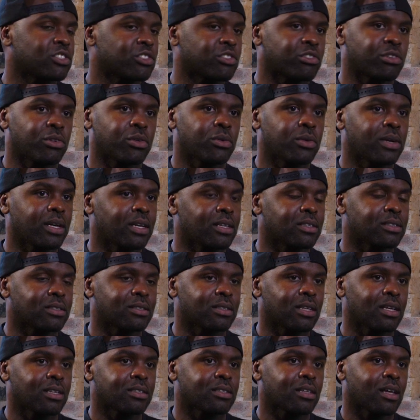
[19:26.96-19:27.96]
true.
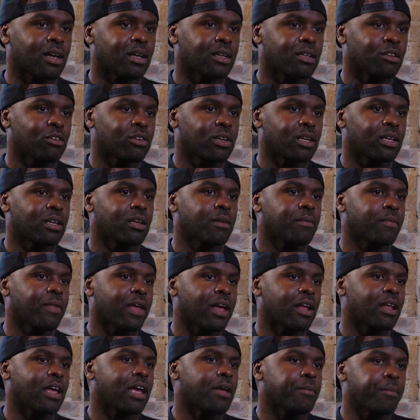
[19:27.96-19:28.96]
It's like looking
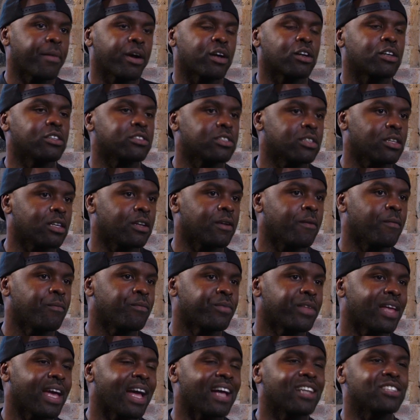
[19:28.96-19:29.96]
at my cousin
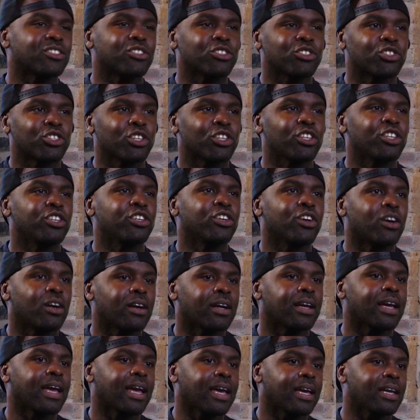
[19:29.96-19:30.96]
at such a
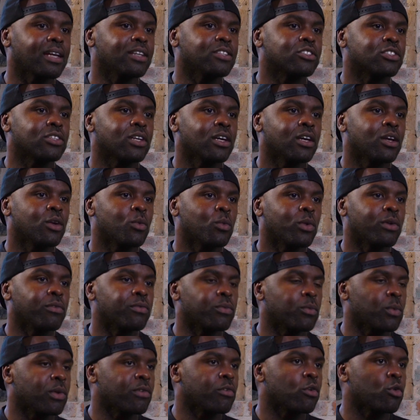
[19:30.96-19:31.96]
young age,
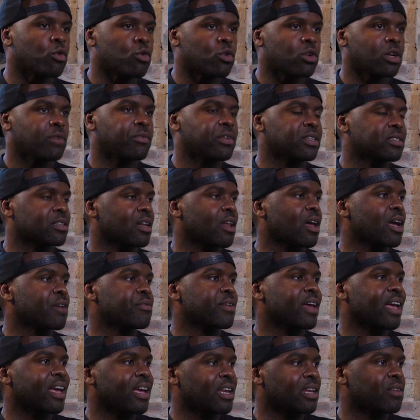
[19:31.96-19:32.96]
with all of his life
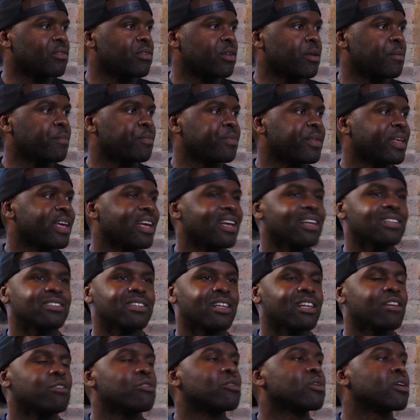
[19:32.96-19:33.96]
ahead of him, his
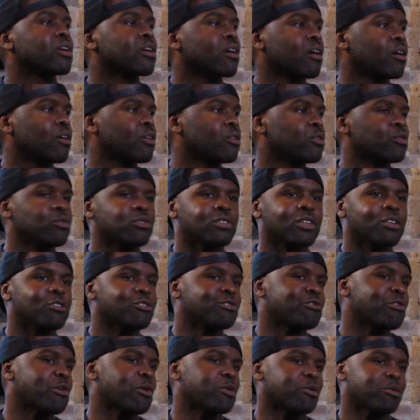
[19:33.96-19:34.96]
little girl who's
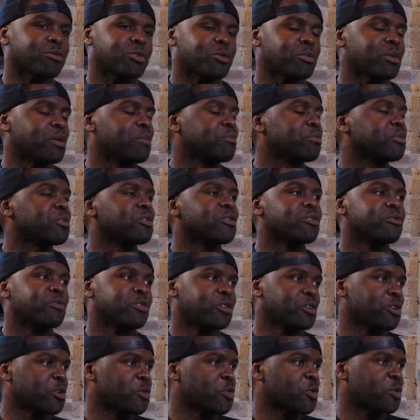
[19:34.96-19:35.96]
growing up to be a beautiful young